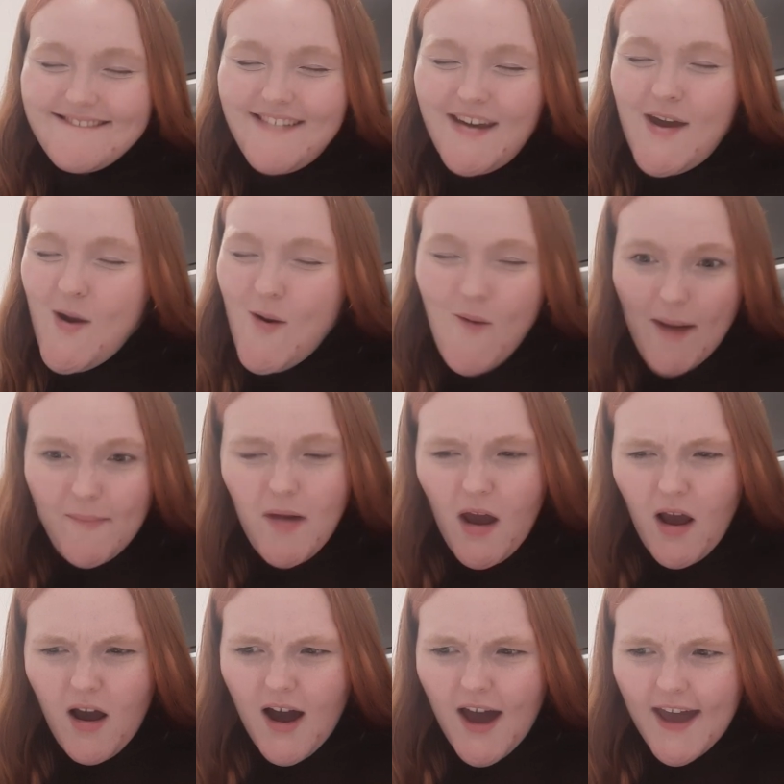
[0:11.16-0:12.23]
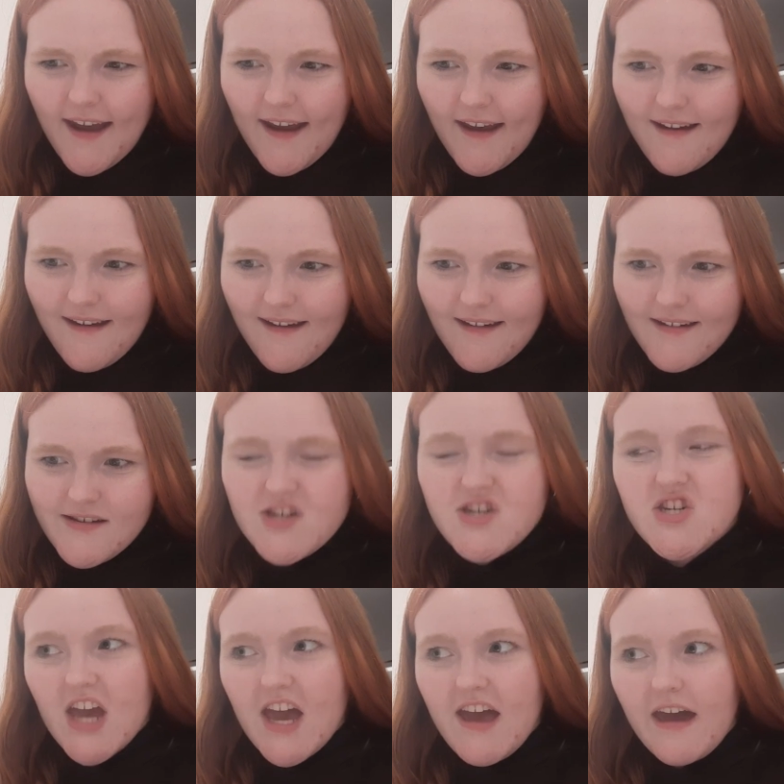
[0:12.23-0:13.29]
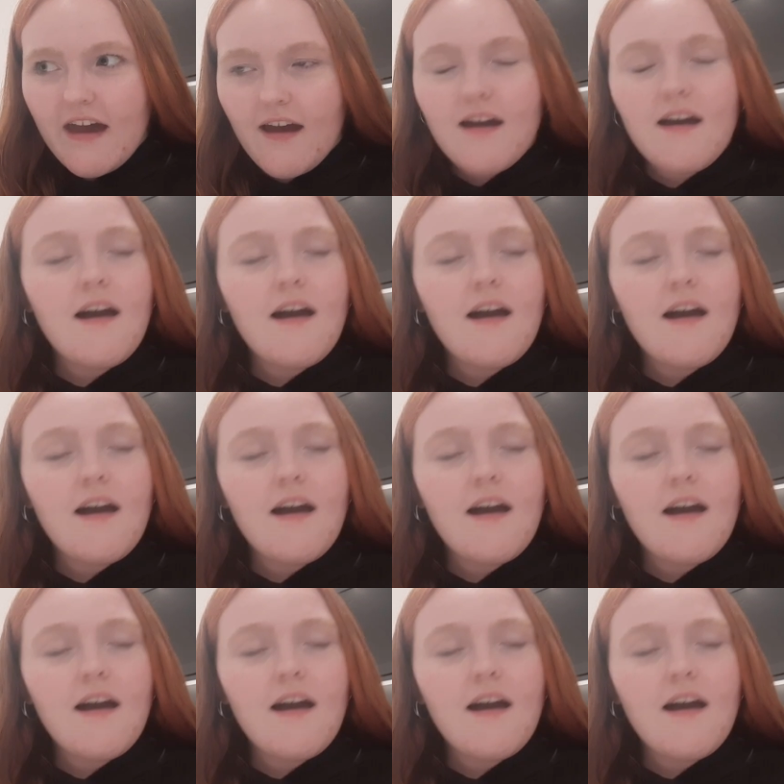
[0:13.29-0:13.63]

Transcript: Who am I? Shit.